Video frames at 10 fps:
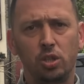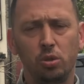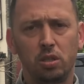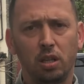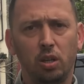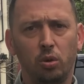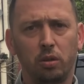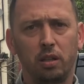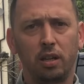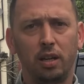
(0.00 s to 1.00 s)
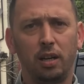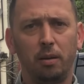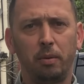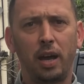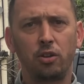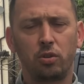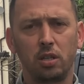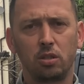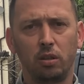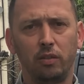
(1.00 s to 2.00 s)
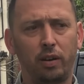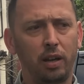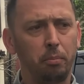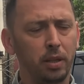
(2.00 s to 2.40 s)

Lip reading: to secure the entrance on the van.